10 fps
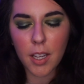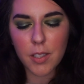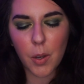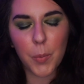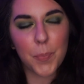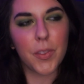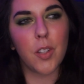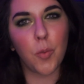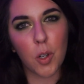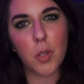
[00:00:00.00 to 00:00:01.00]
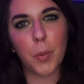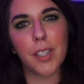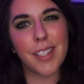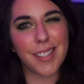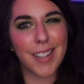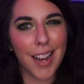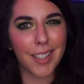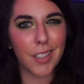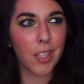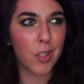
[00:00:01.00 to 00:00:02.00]
So the first one is
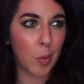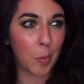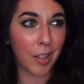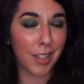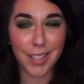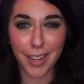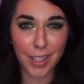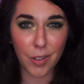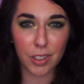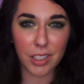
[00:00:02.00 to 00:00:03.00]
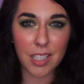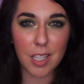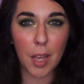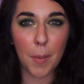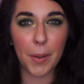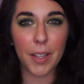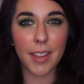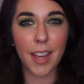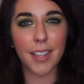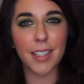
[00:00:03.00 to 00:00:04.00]
not a super exciting release,
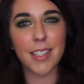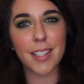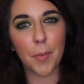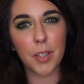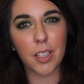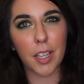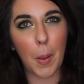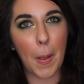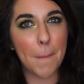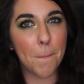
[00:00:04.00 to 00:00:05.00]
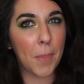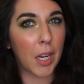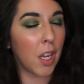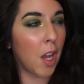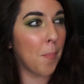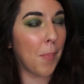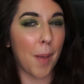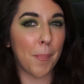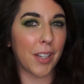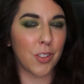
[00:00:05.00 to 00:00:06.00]
but that is, I'm going to like
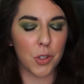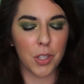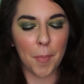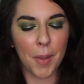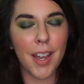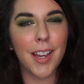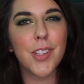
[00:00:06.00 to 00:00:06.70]
pop pictures up.